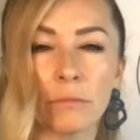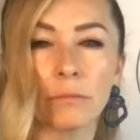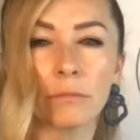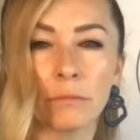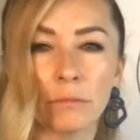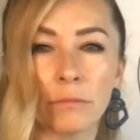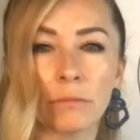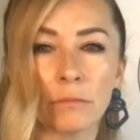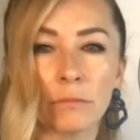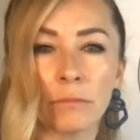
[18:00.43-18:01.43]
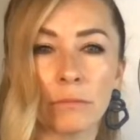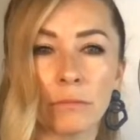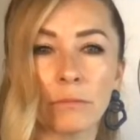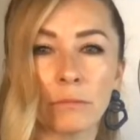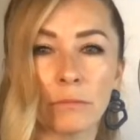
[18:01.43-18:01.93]

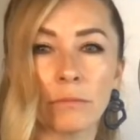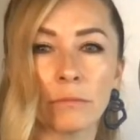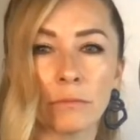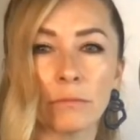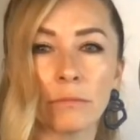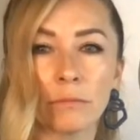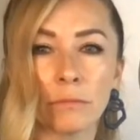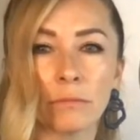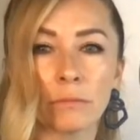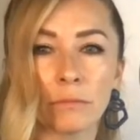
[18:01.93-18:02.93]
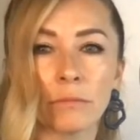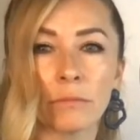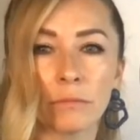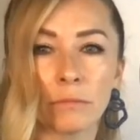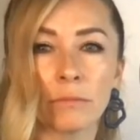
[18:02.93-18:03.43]

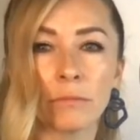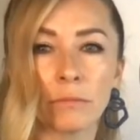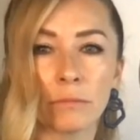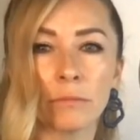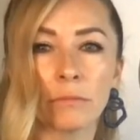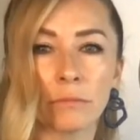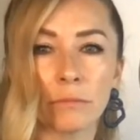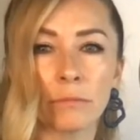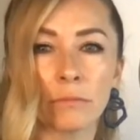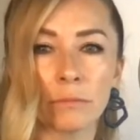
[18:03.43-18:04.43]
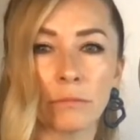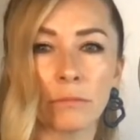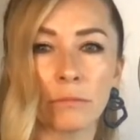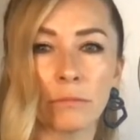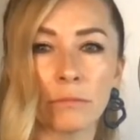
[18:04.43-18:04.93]

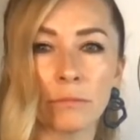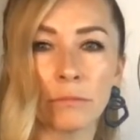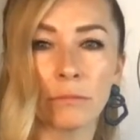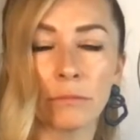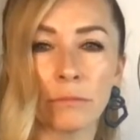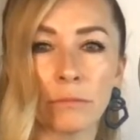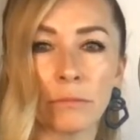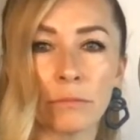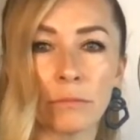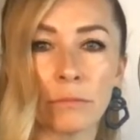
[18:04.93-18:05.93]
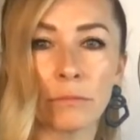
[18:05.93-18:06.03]
[no speech]